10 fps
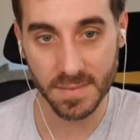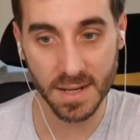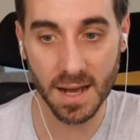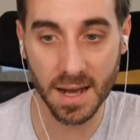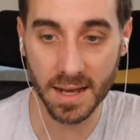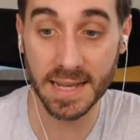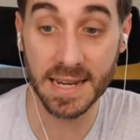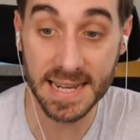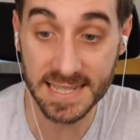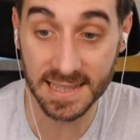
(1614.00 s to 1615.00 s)

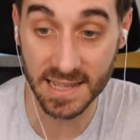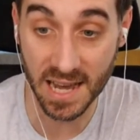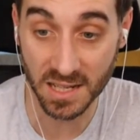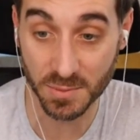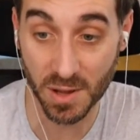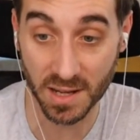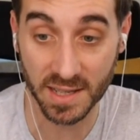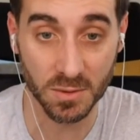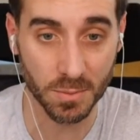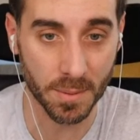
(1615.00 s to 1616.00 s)
And he did. The Giannis block
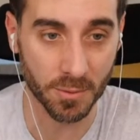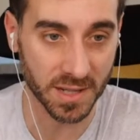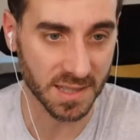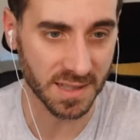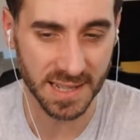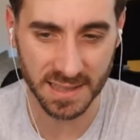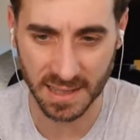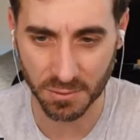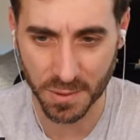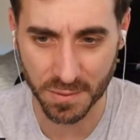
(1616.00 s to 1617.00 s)
killed moment ranks. I think he had
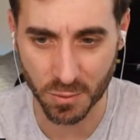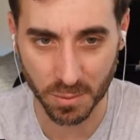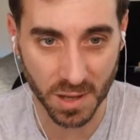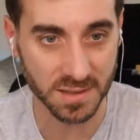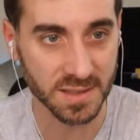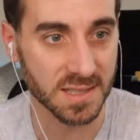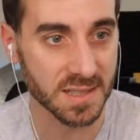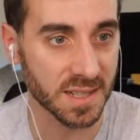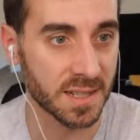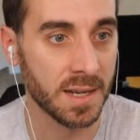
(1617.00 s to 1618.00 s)
like 3 or 4 blocks
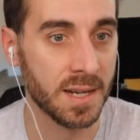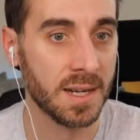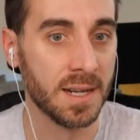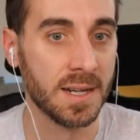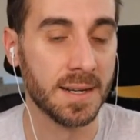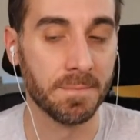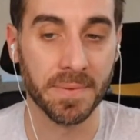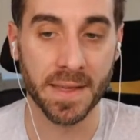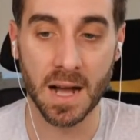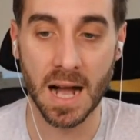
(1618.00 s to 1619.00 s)
last night.
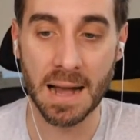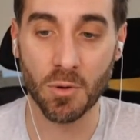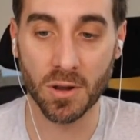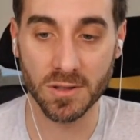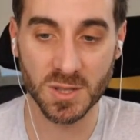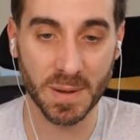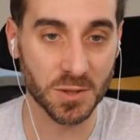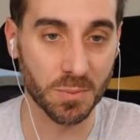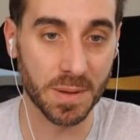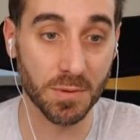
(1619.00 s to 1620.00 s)
I am one of those
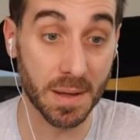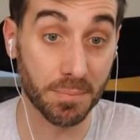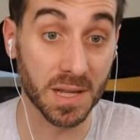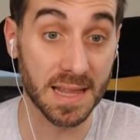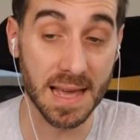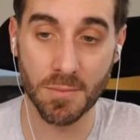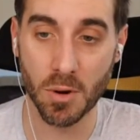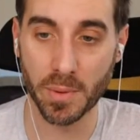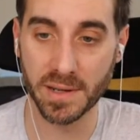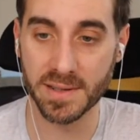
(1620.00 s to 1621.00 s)
special people that played that
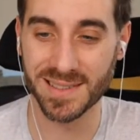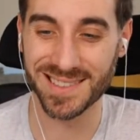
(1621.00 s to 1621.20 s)
moment and didn't